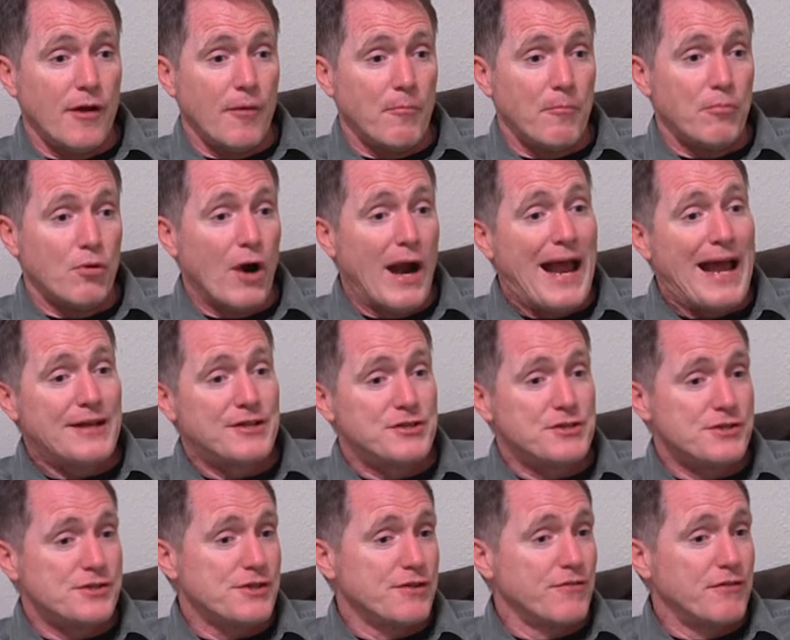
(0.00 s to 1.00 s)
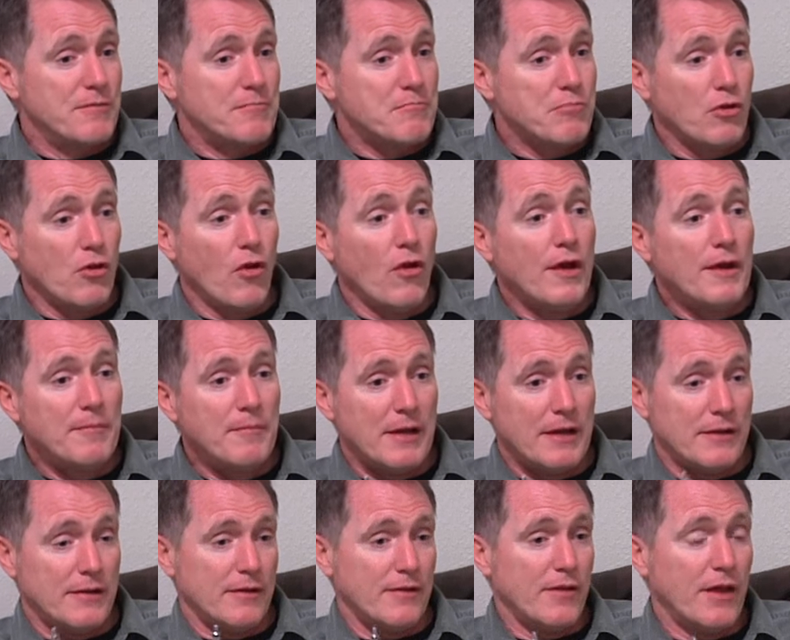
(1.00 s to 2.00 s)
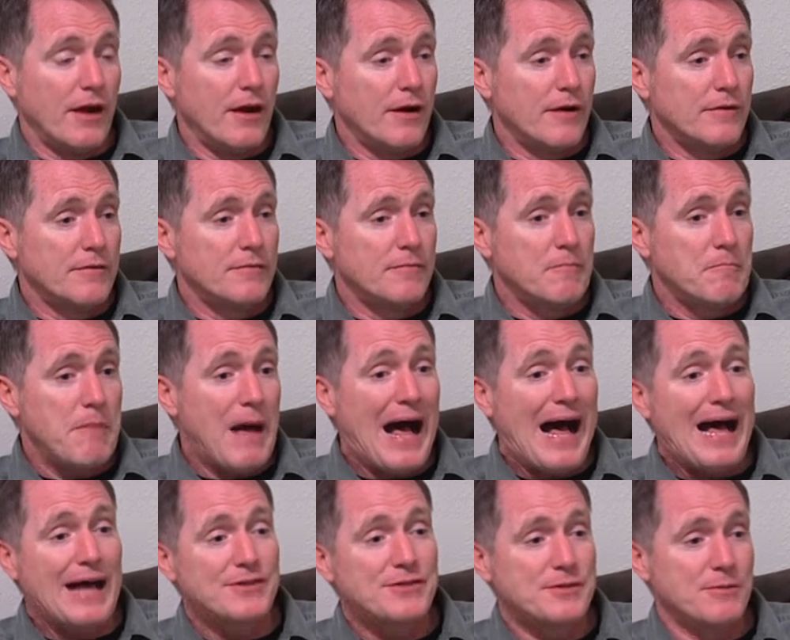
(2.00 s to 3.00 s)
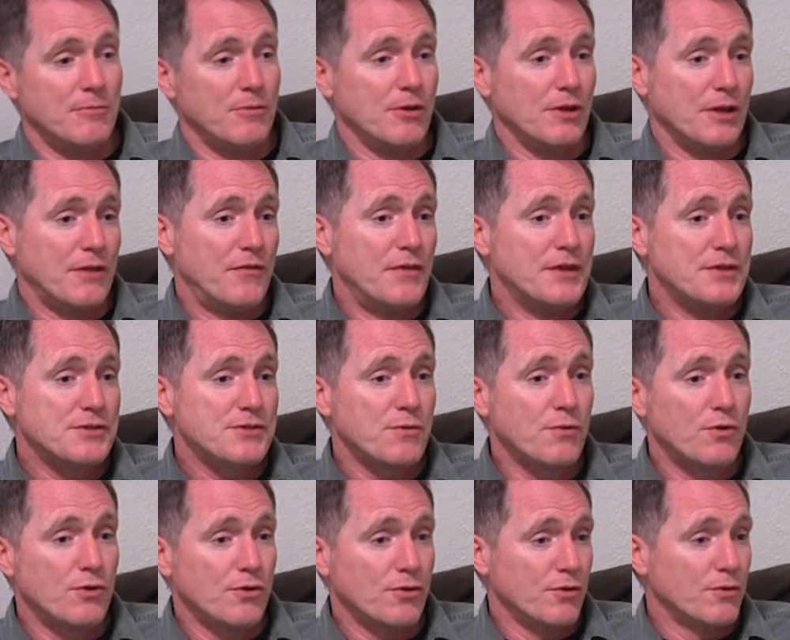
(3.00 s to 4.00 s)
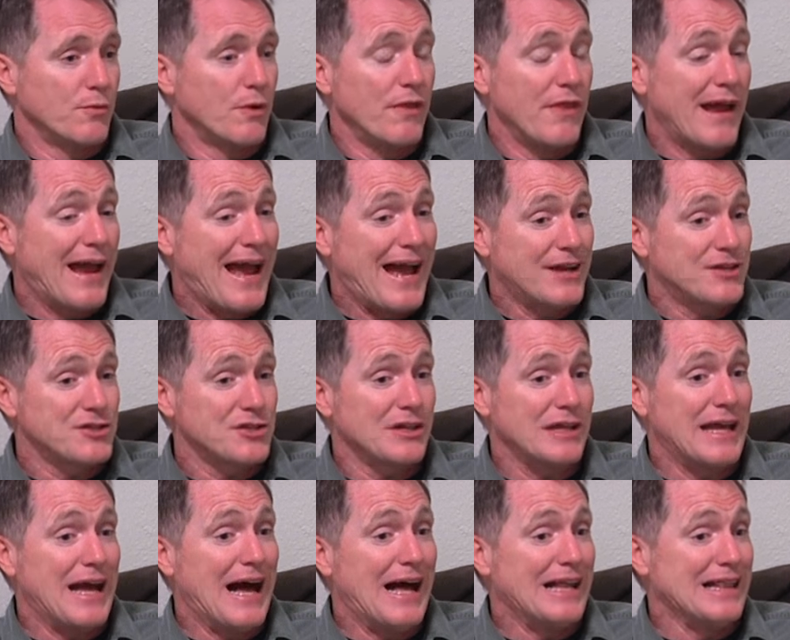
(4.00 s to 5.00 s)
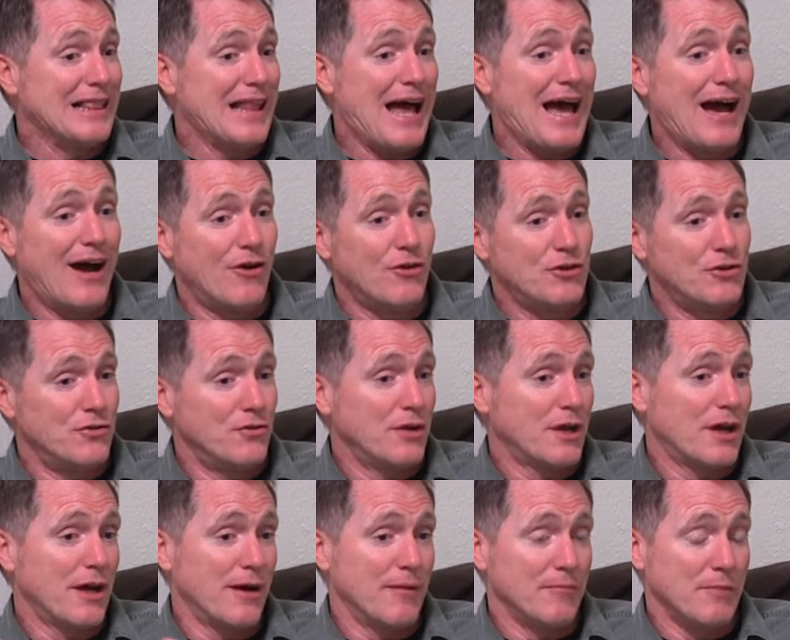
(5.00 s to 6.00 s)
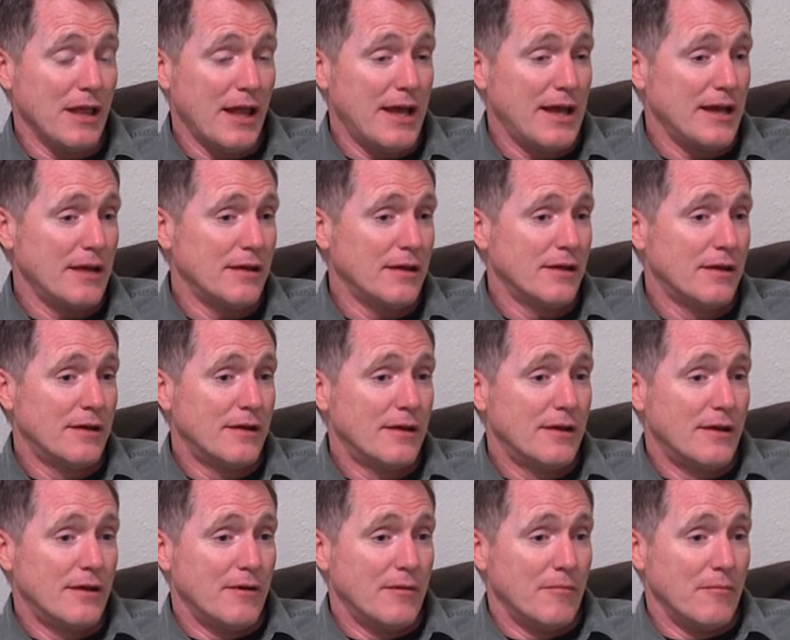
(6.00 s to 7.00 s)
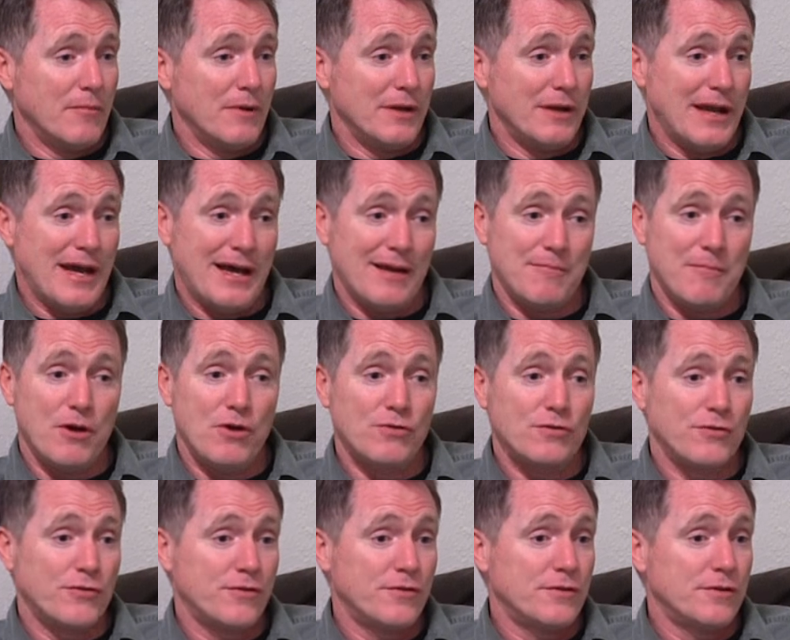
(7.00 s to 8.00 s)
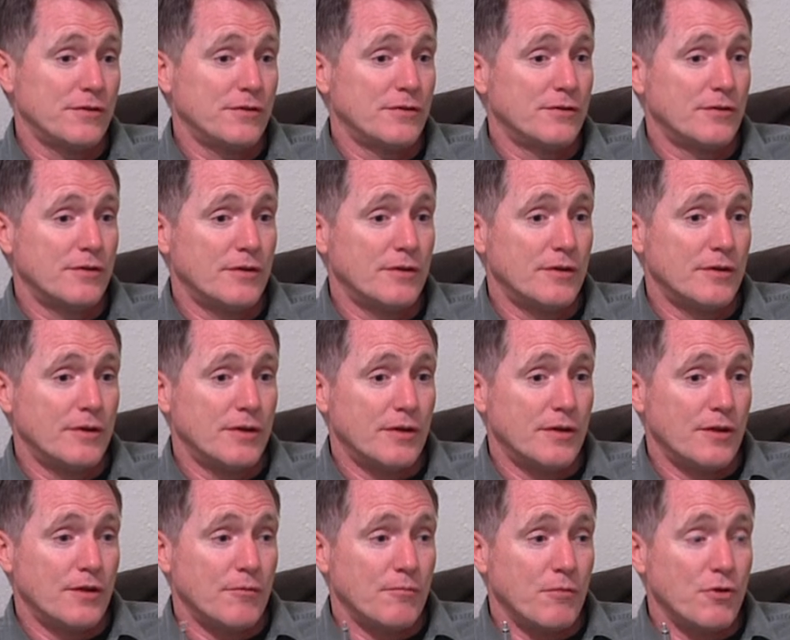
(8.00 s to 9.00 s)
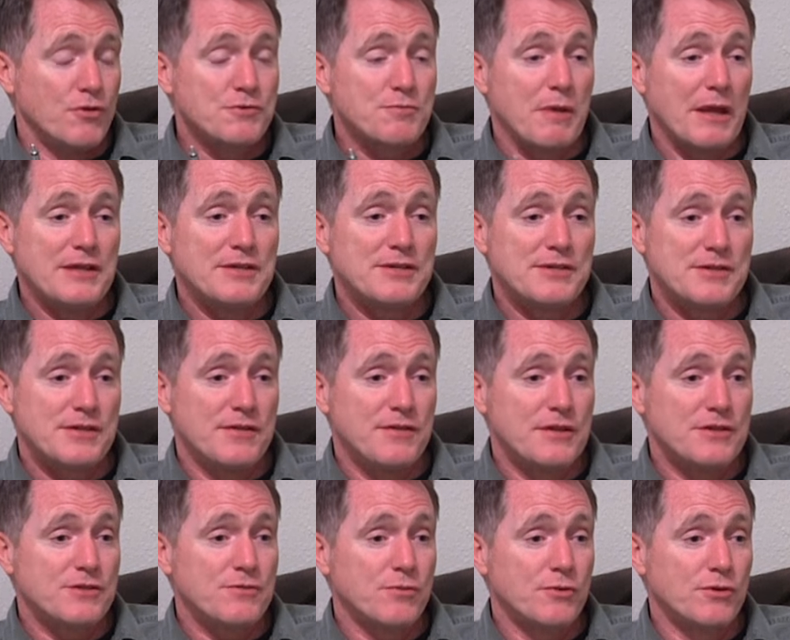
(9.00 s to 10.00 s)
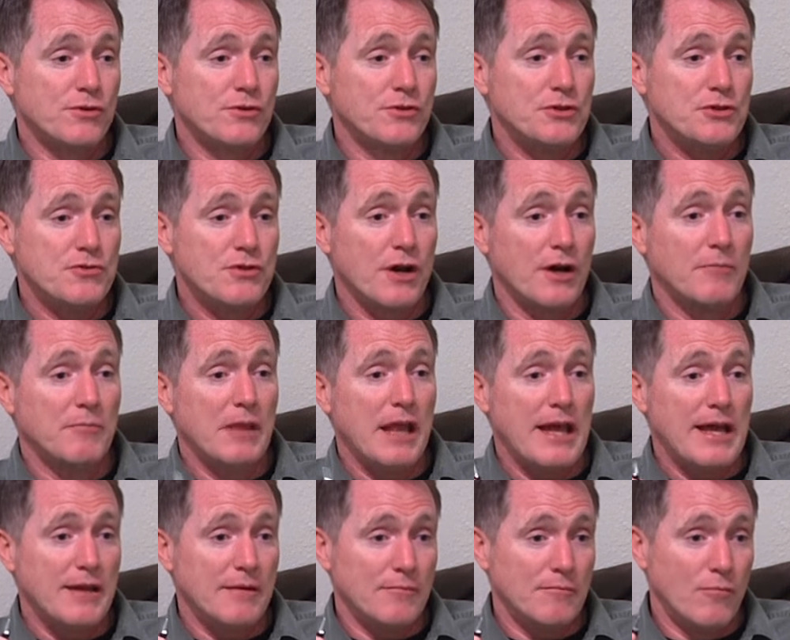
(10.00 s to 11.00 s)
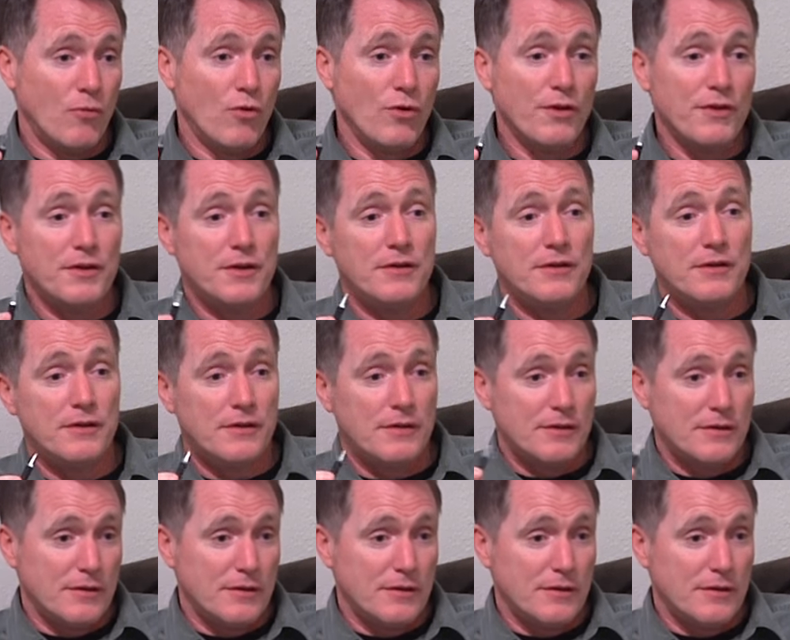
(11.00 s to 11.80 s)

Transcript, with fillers: branches of employment that are possible in this world where they actually allow you to come late, but not most. Most places in this world, you come late more than